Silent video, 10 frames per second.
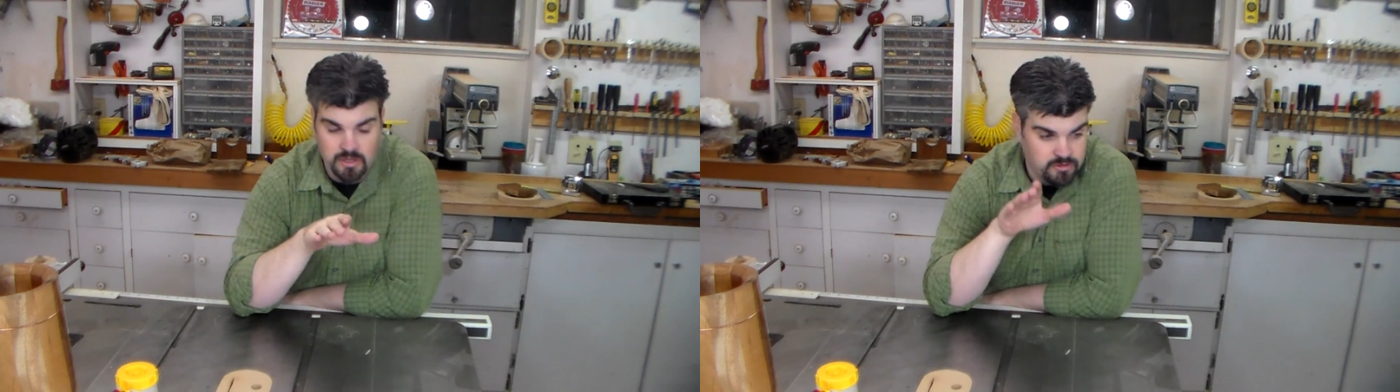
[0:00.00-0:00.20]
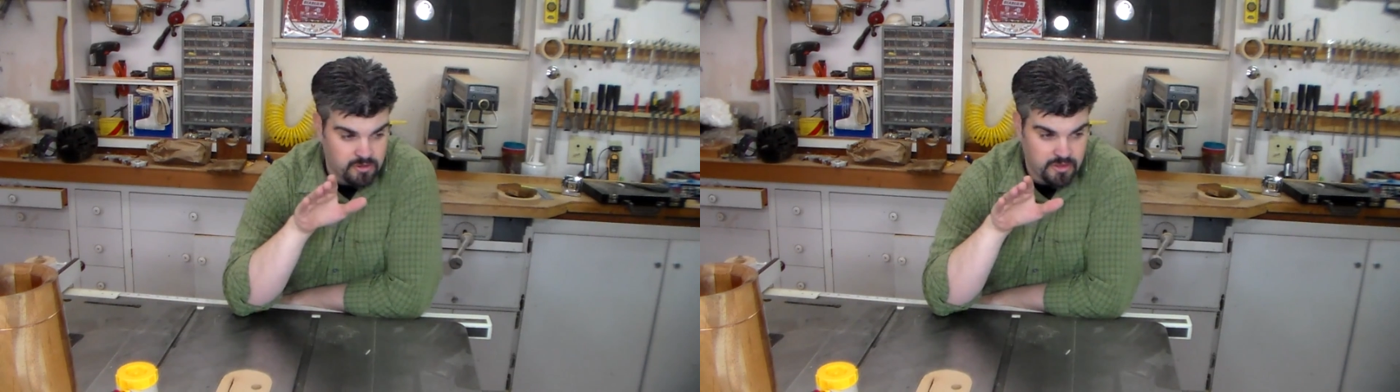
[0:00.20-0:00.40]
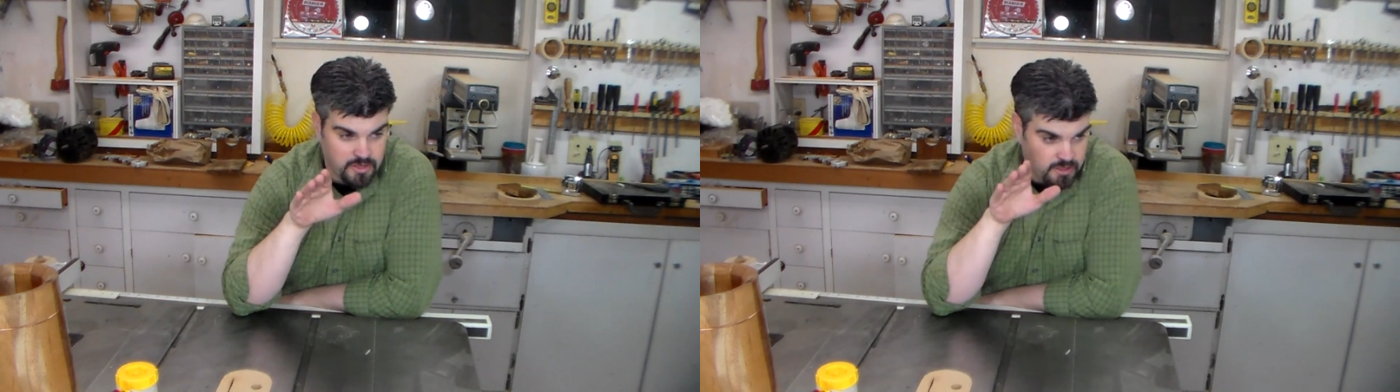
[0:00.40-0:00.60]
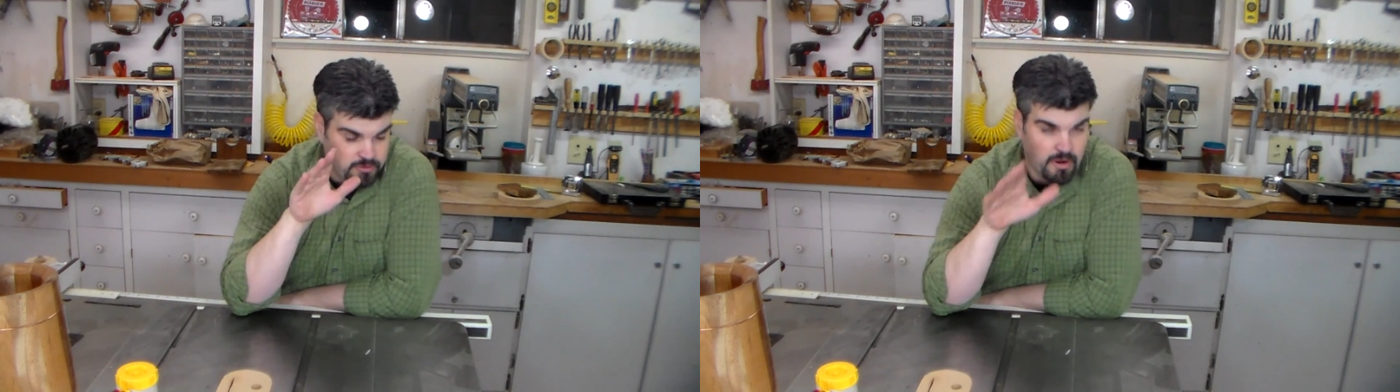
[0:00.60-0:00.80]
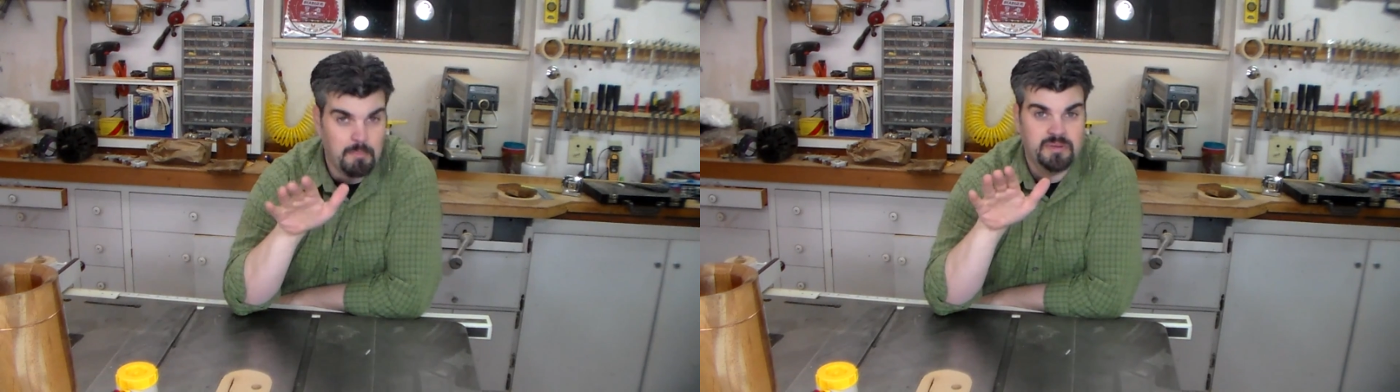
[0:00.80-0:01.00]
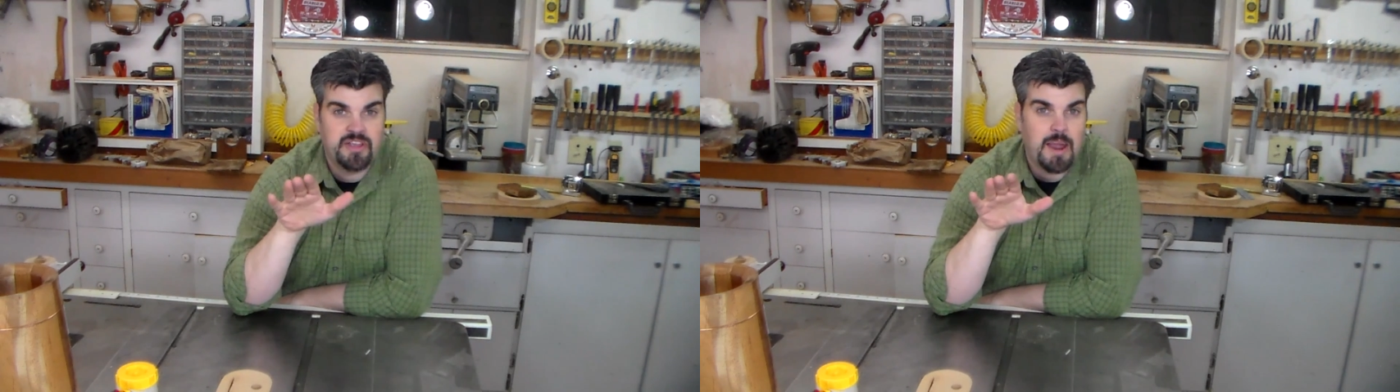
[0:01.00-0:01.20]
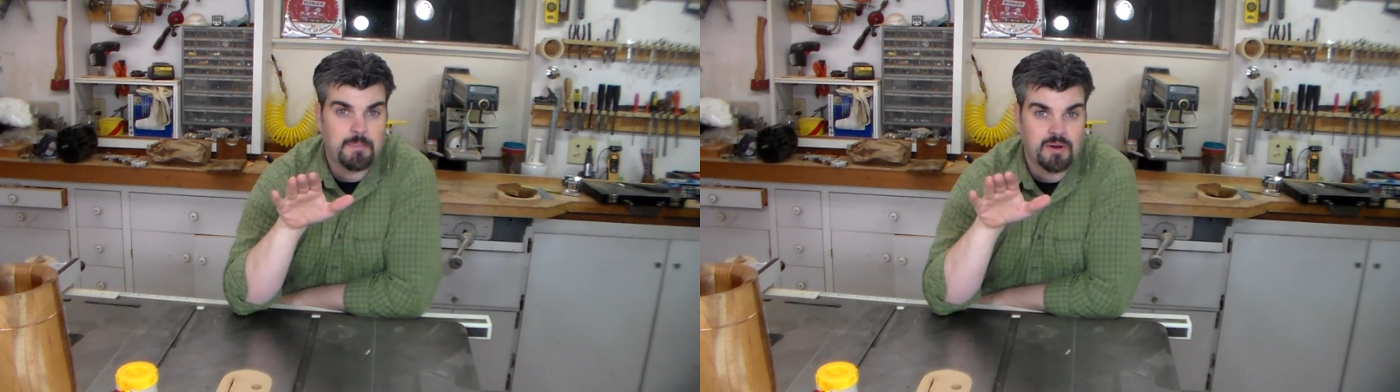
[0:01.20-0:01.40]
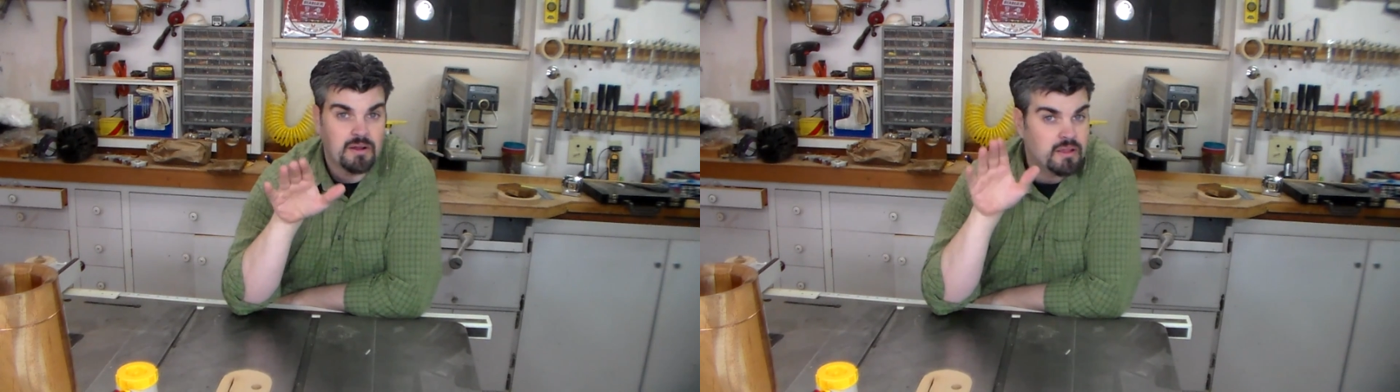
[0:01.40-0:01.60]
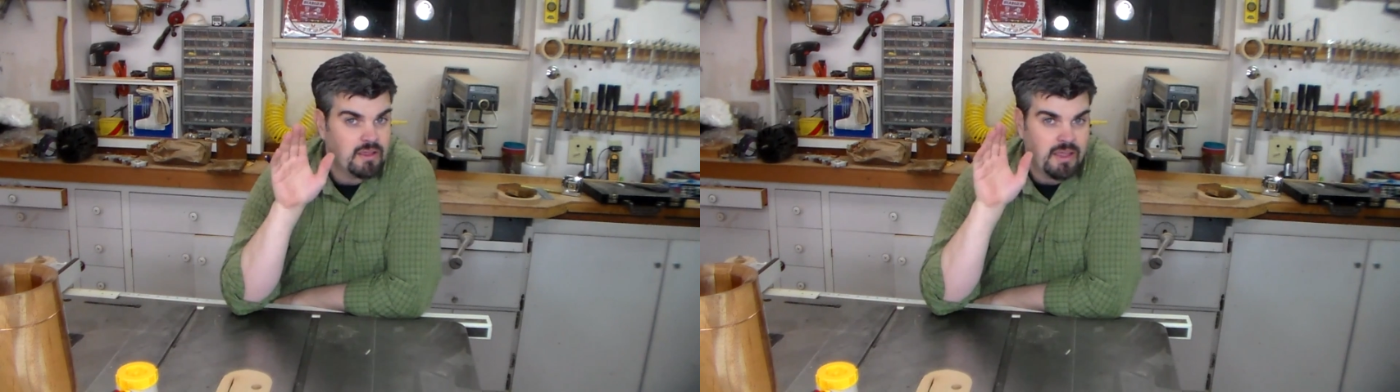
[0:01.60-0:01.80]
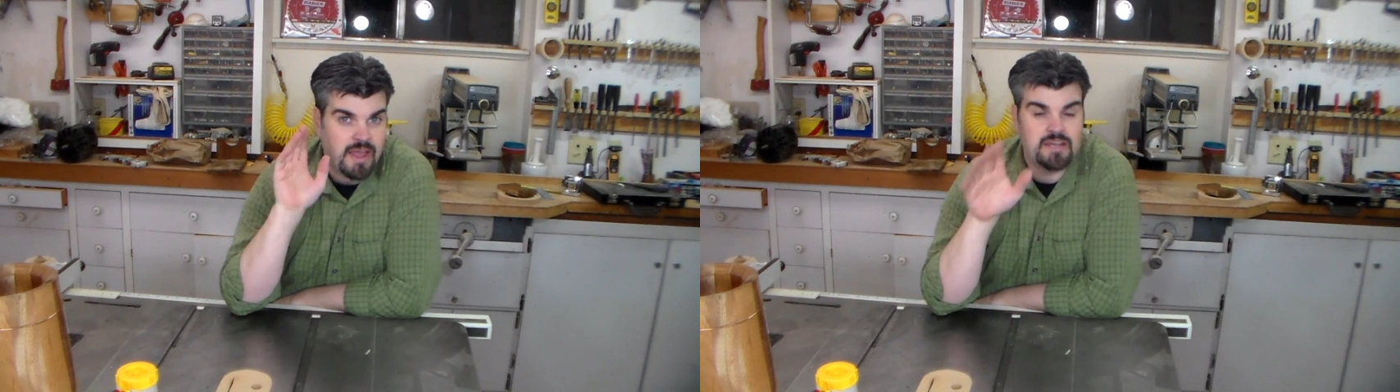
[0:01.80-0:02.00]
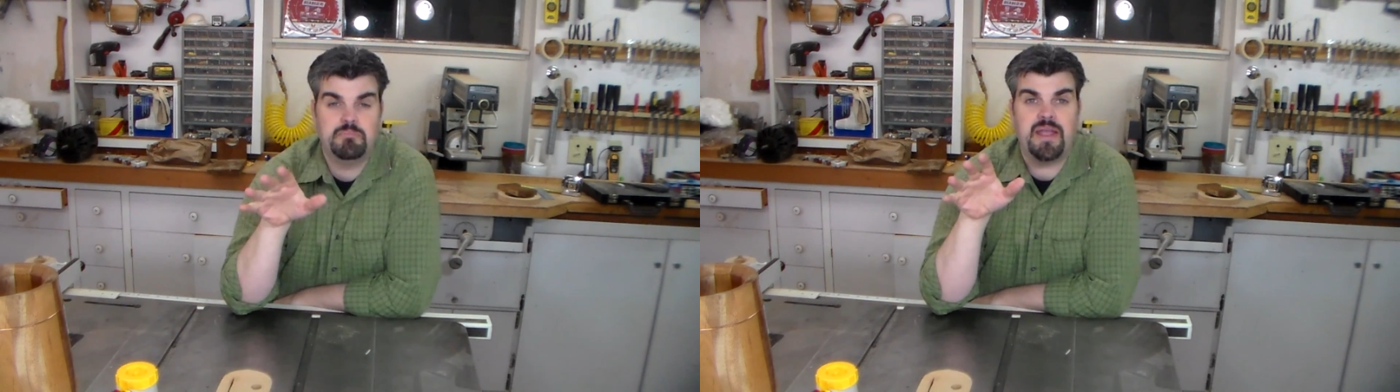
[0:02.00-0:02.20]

And so then he'd grab his hammer and he'd